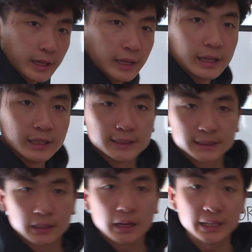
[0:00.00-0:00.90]

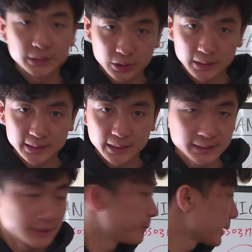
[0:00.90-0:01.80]
is
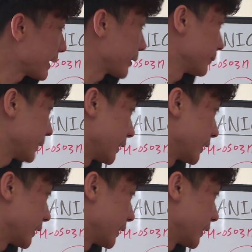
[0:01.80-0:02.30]
hydrolysis. And I hope that